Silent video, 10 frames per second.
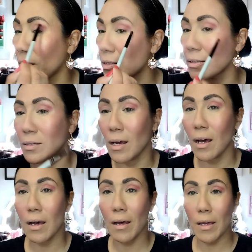That is
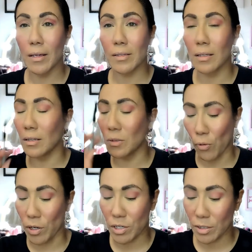nice. And these
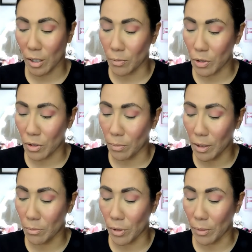brushes help too. The
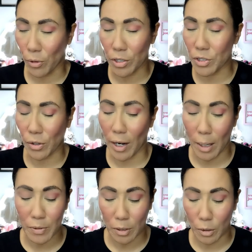Blend Bunny brushes are
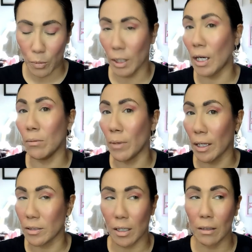absolutely
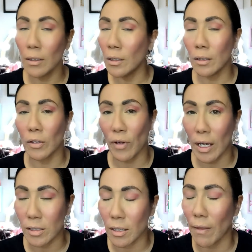amazing. You know, if I
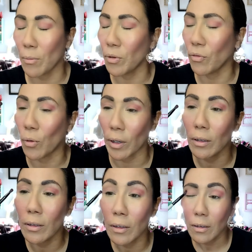hadn't said that
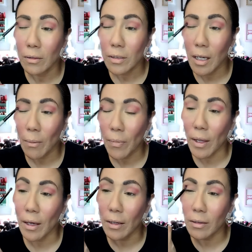before. Tap
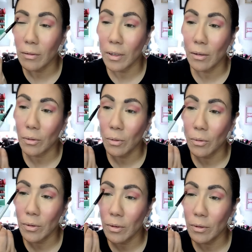that on the outer
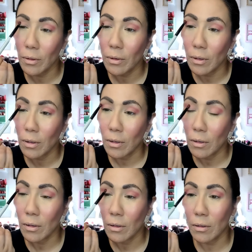corner.
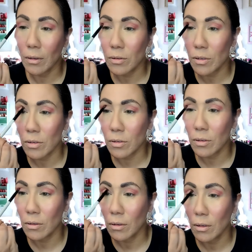And then
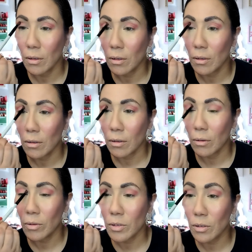just
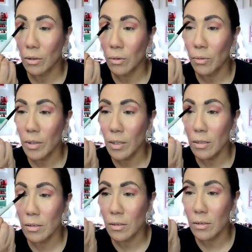go into the
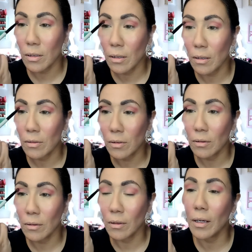crease and
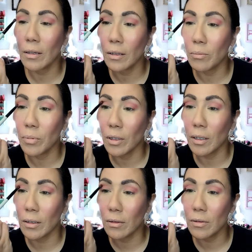lightly
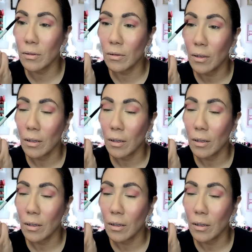blend.